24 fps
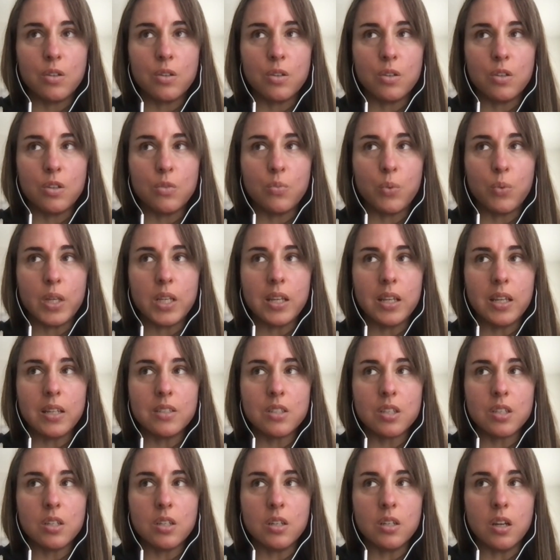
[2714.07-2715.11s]
we need
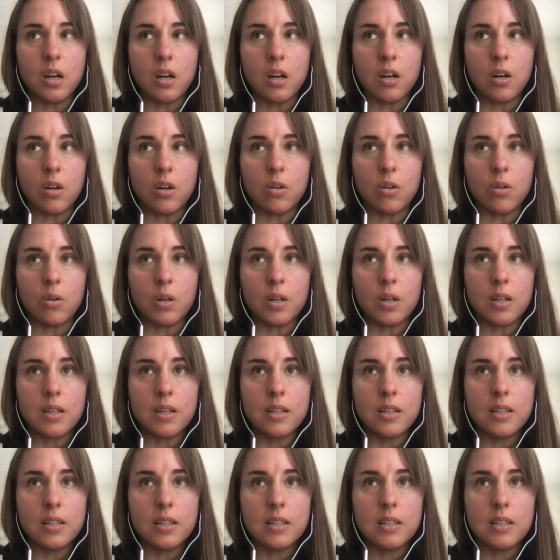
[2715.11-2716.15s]
to know,
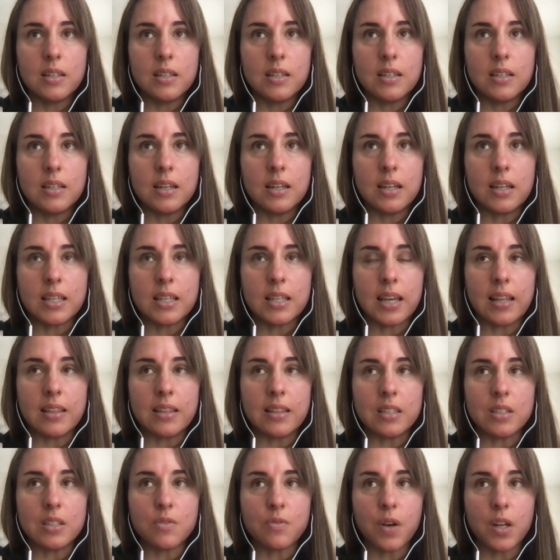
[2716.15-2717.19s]
again,
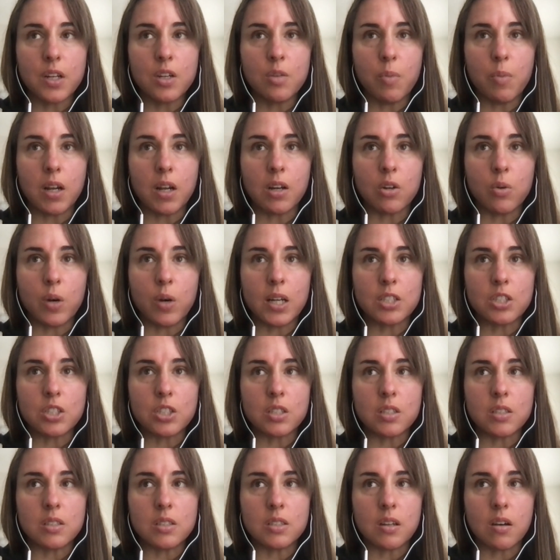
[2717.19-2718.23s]
these fundamental
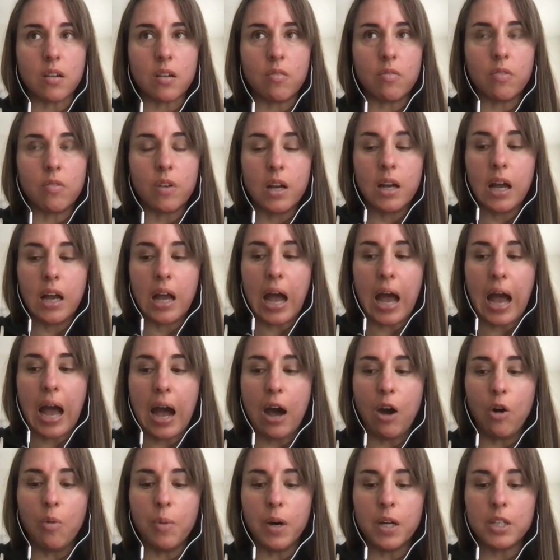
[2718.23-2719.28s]
questions of
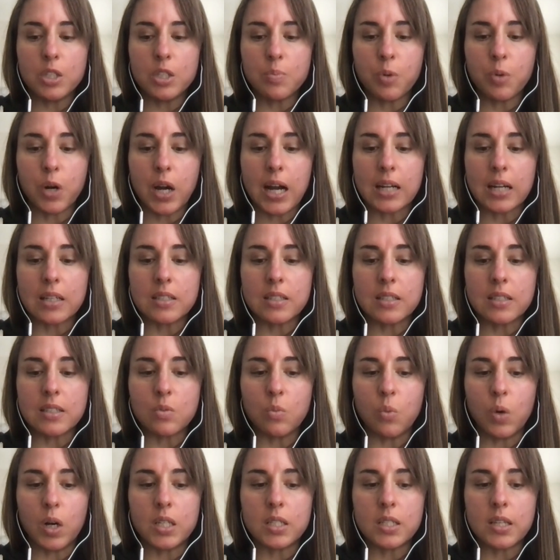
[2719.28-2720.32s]
how much practice,
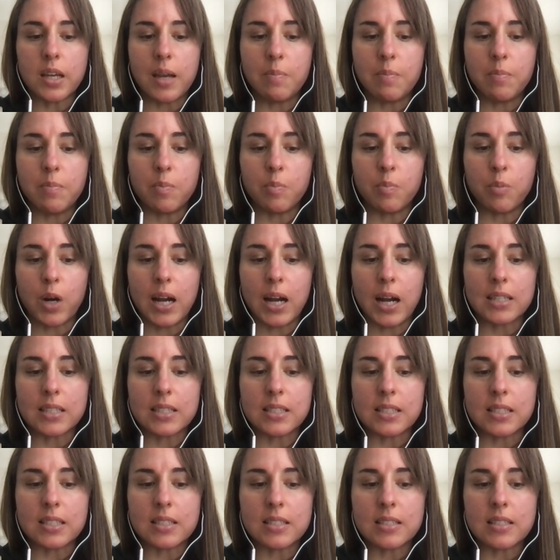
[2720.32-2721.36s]
what type of
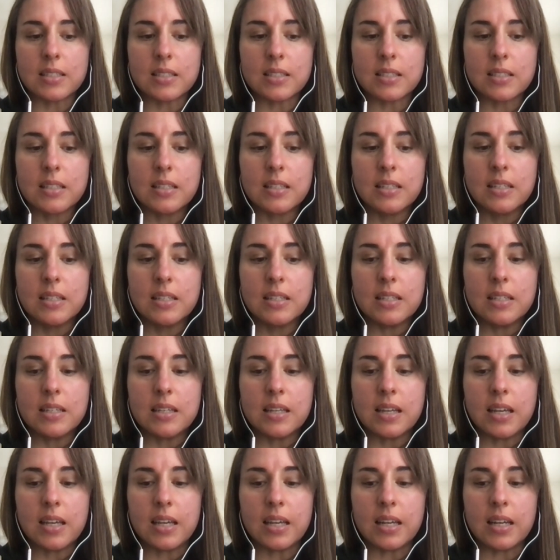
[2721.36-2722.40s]
practice.
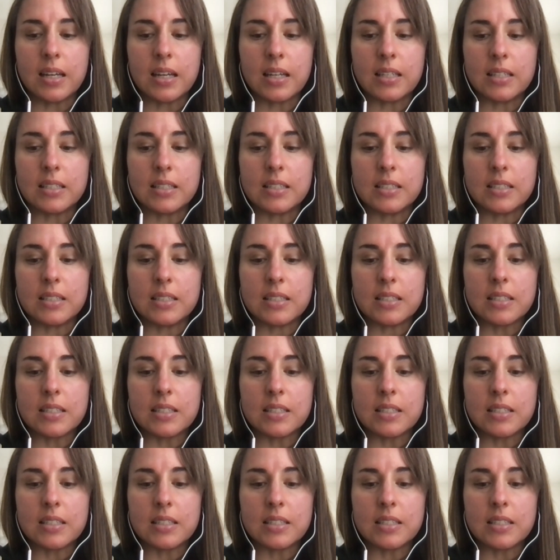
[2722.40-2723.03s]
And